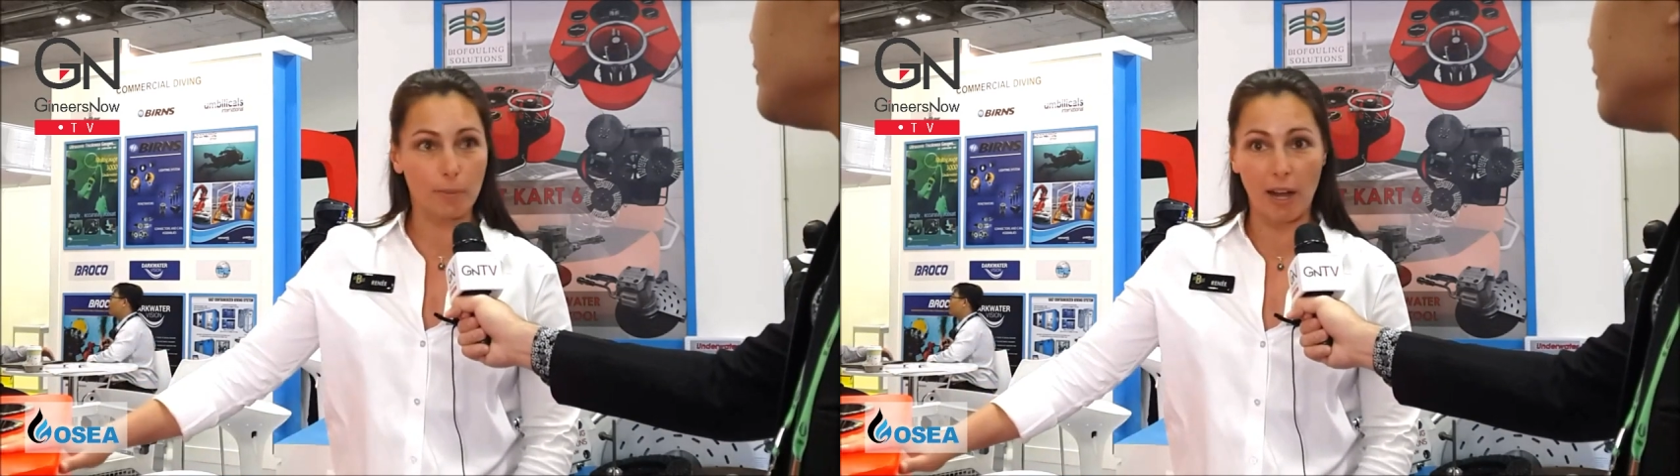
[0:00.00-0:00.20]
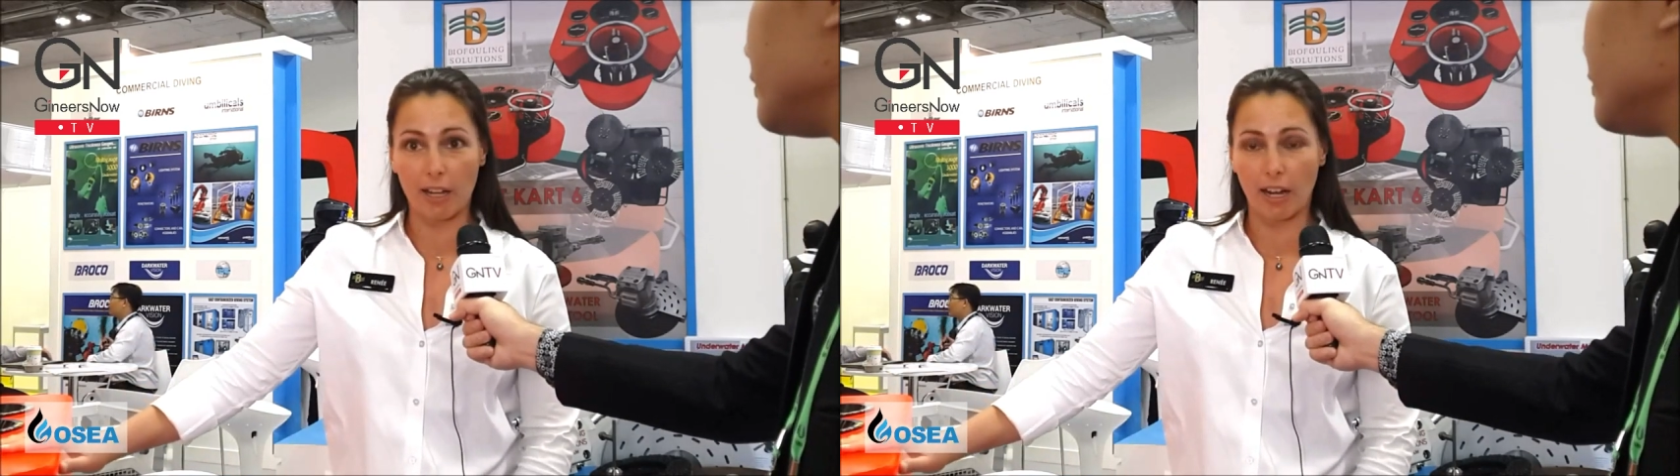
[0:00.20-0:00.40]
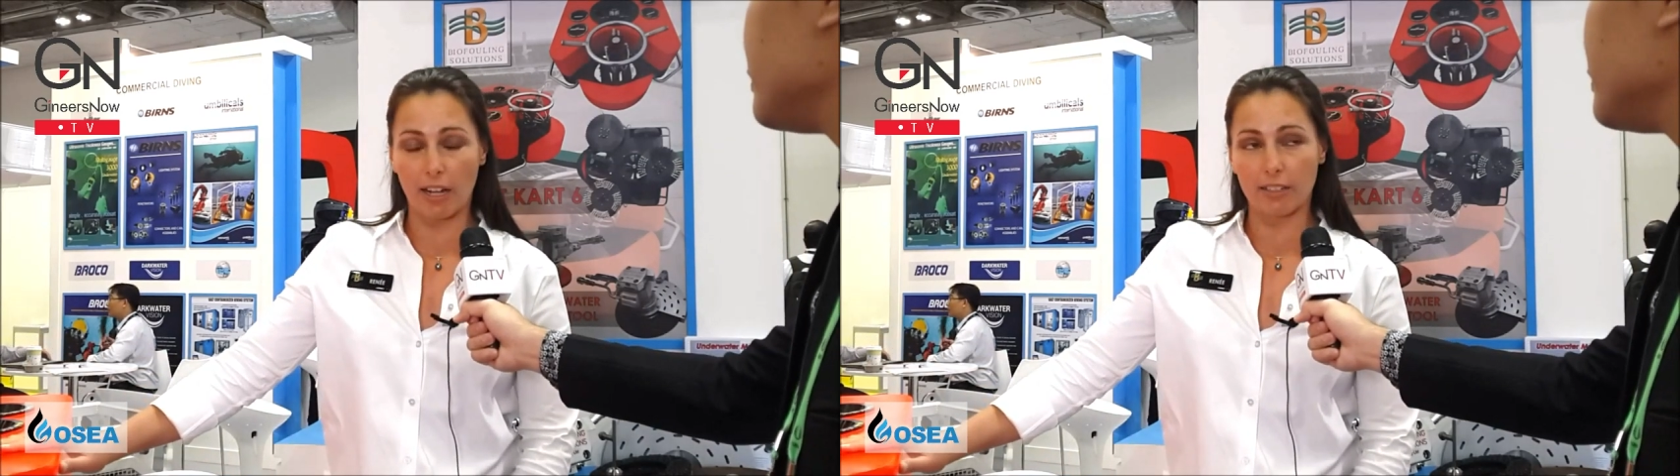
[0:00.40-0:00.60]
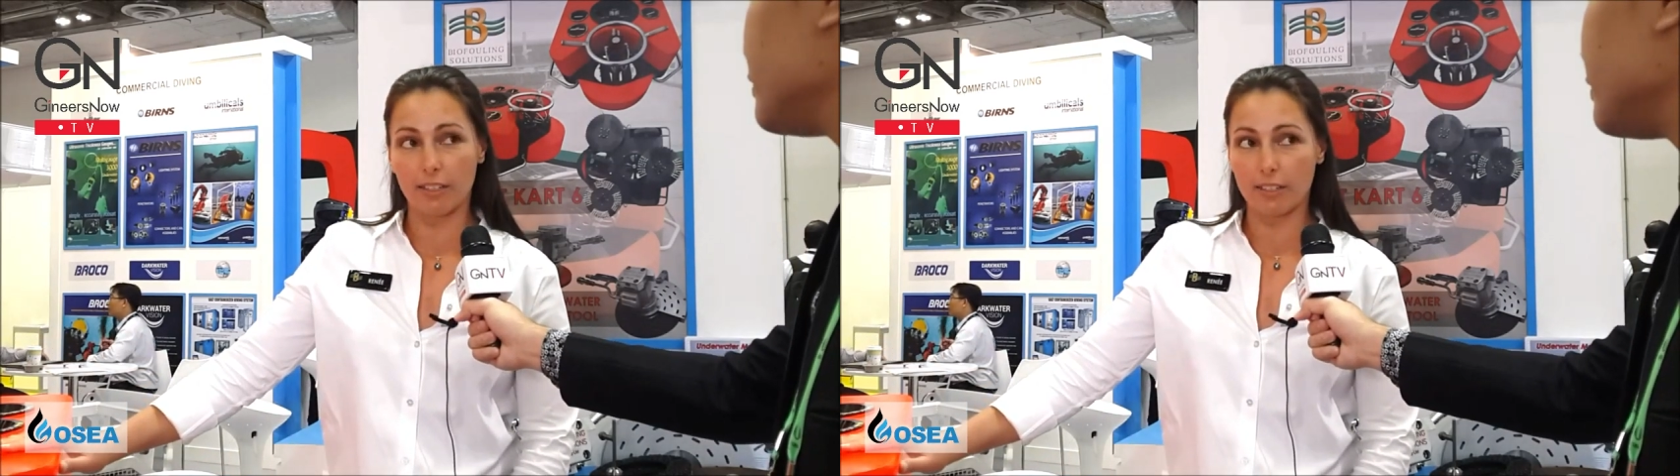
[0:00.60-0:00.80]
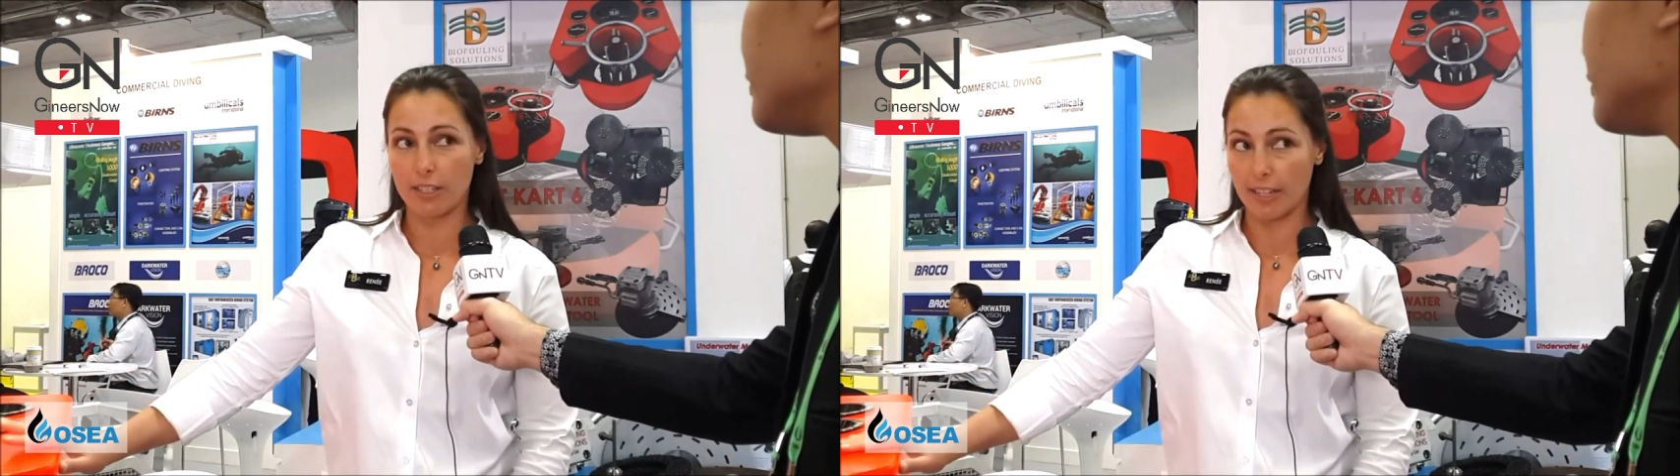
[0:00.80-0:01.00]
Smart Cart
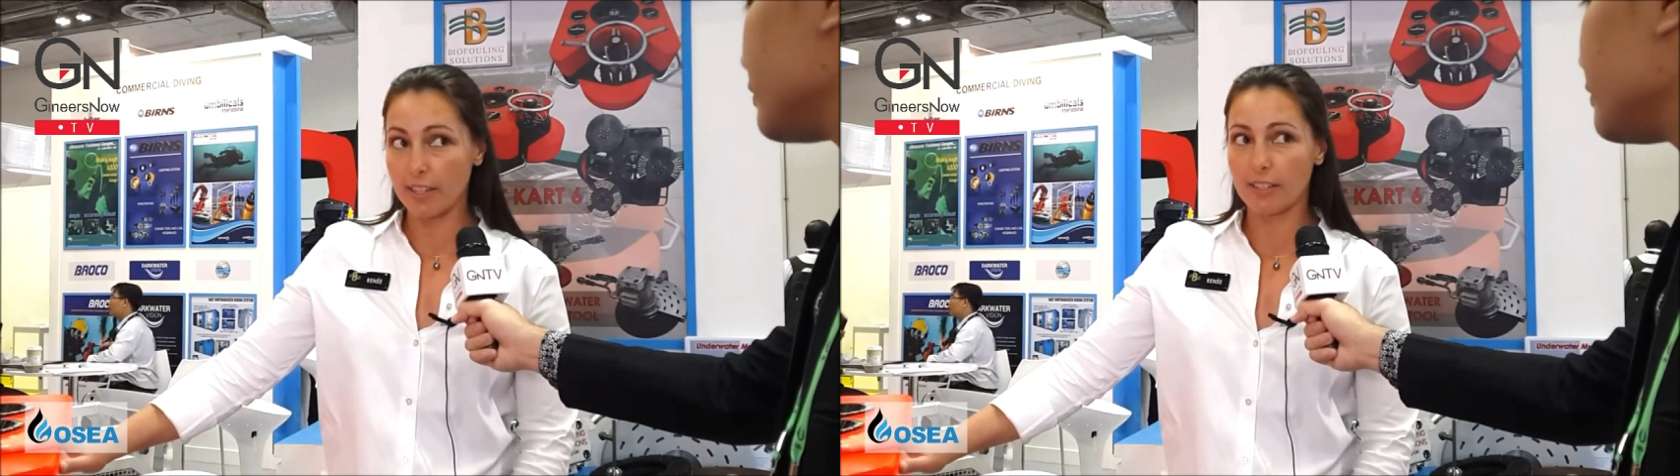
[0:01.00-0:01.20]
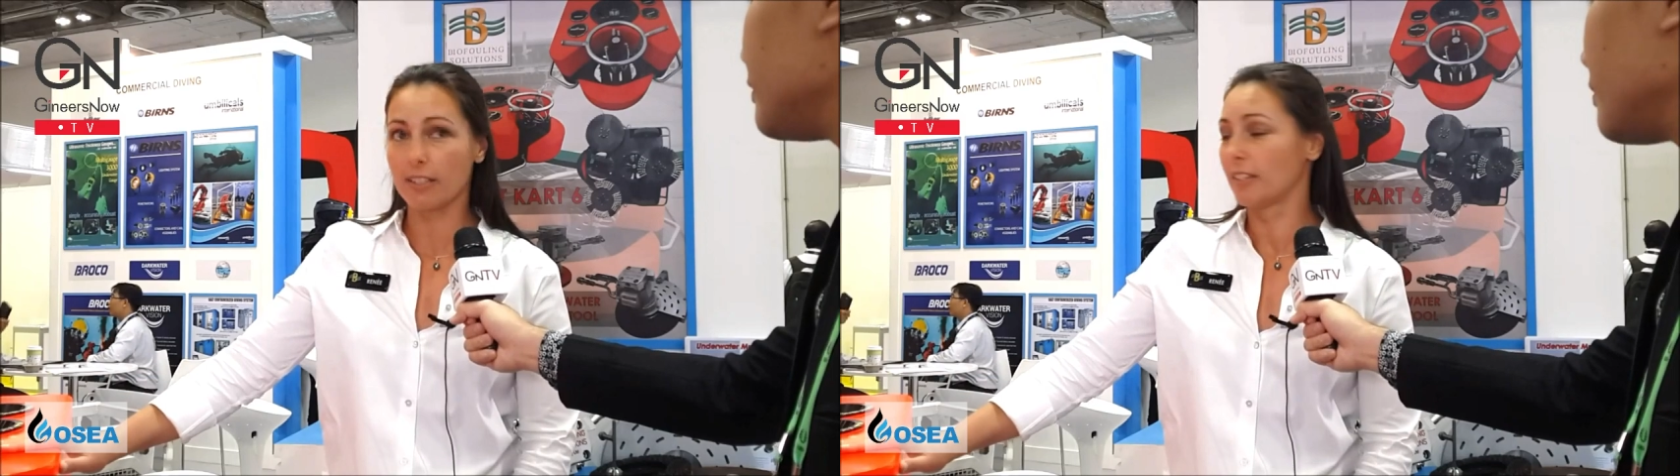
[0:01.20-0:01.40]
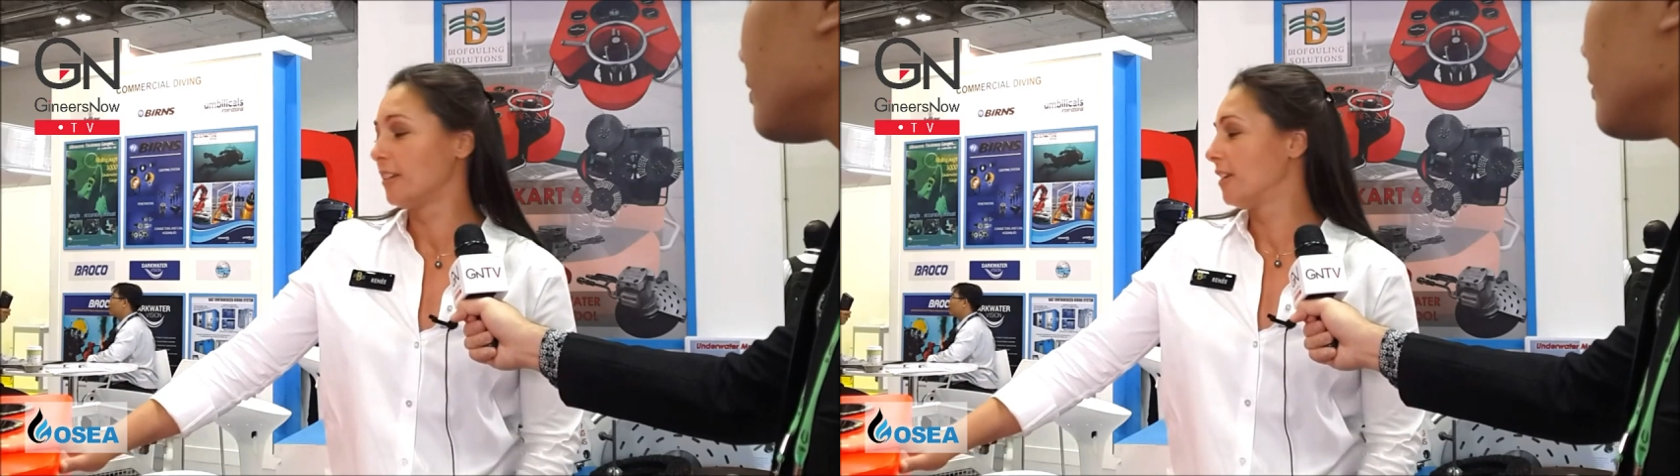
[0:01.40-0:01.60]
6.